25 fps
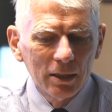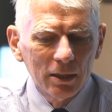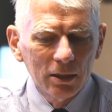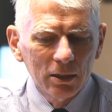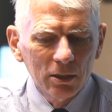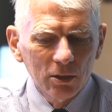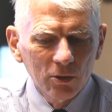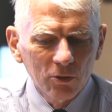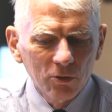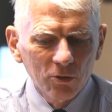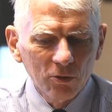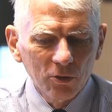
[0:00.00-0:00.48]

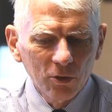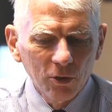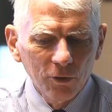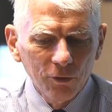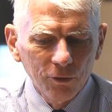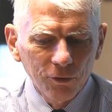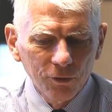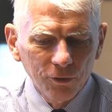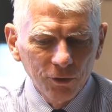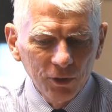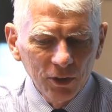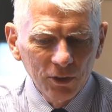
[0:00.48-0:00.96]
In
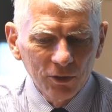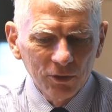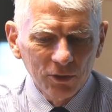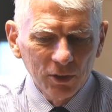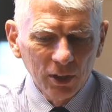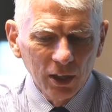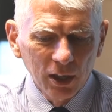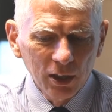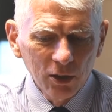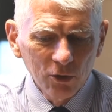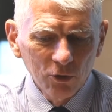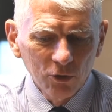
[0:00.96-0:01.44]

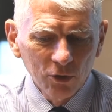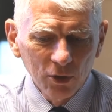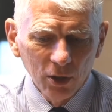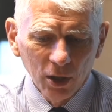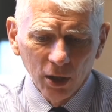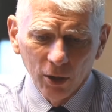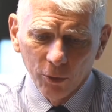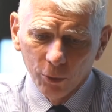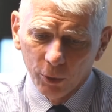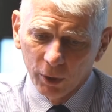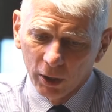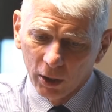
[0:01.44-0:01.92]
Southeast
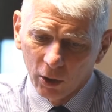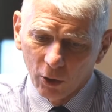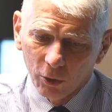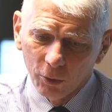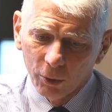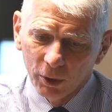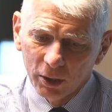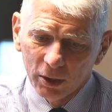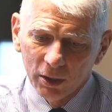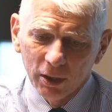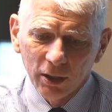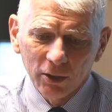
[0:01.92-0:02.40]
Asia we are
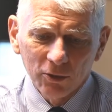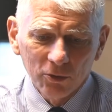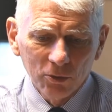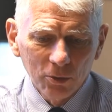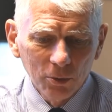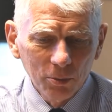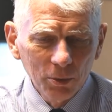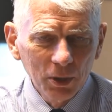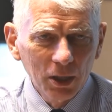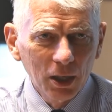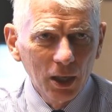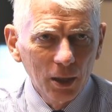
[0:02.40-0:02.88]
already
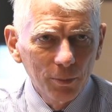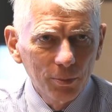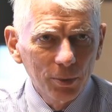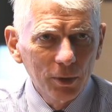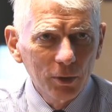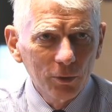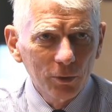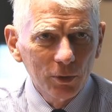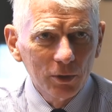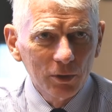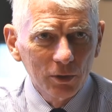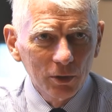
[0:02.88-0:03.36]
extremely
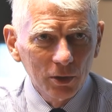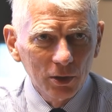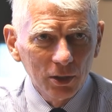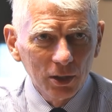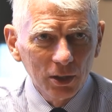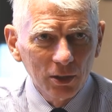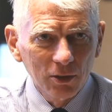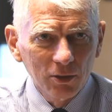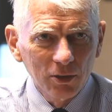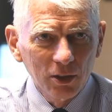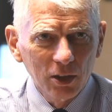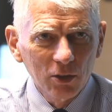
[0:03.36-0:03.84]
happy with the
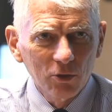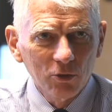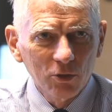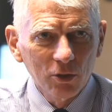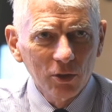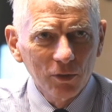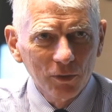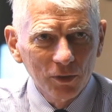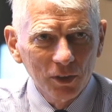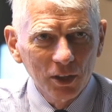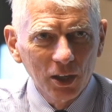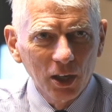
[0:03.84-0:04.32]

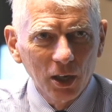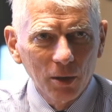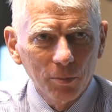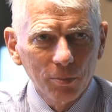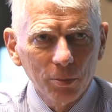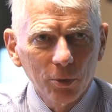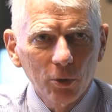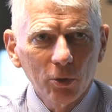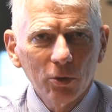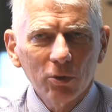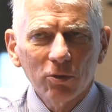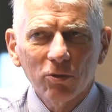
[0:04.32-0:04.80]
organization of the
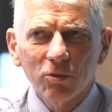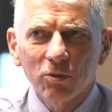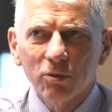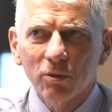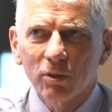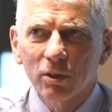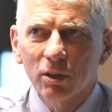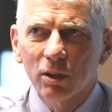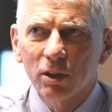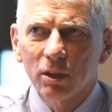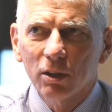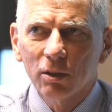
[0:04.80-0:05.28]

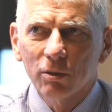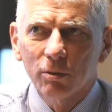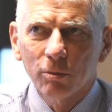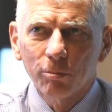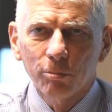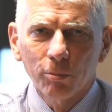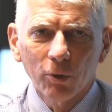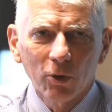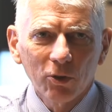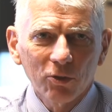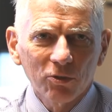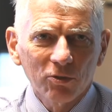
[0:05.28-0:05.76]
airports.
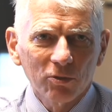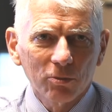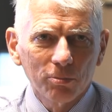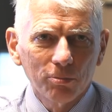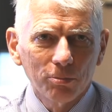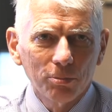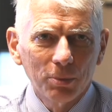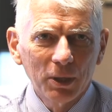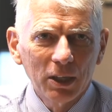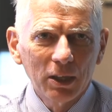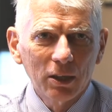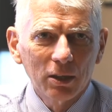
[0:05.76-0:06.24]
Most
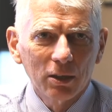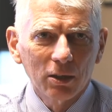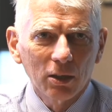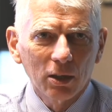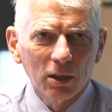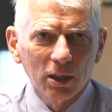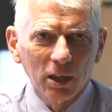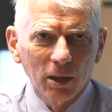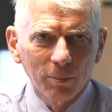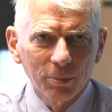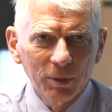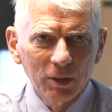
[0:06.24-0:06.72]

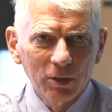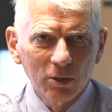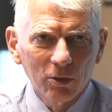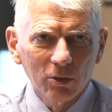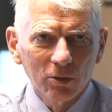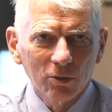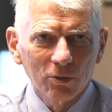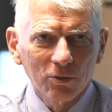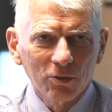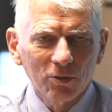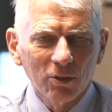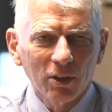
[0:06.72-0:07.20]
big
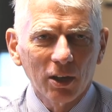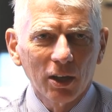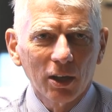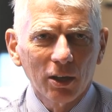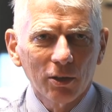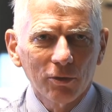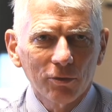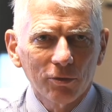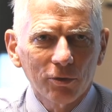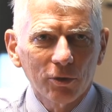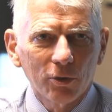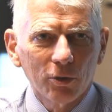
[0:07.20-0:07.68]
capitals
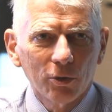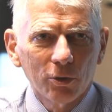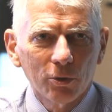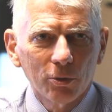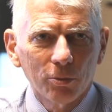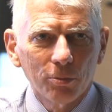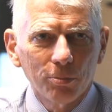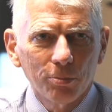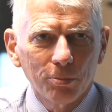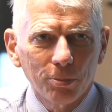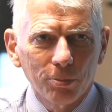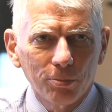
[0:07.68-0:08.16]
have
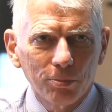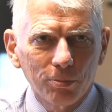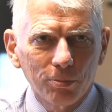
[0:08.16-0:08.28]
a